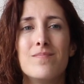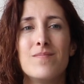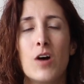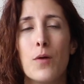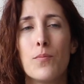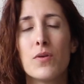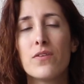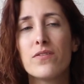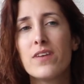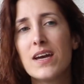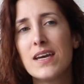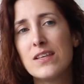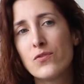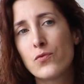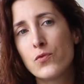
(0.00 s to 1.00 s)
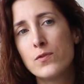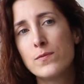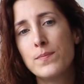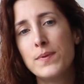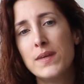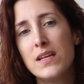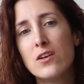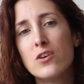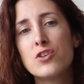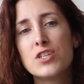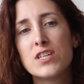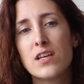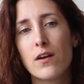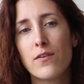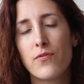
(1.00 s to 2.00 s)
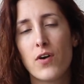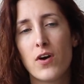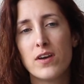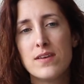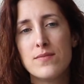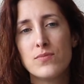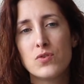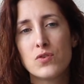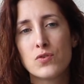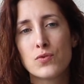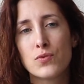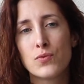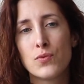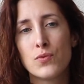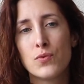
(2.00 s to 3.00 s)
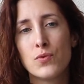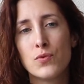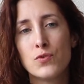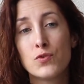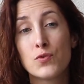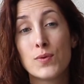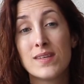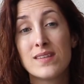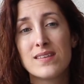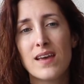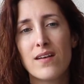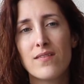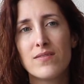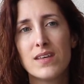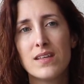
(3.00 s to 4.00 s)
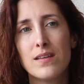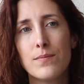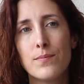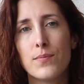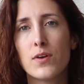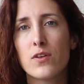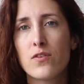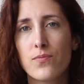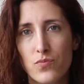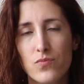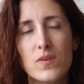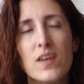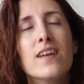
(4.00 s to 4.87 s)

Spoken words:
it would be logical for him to intervene, but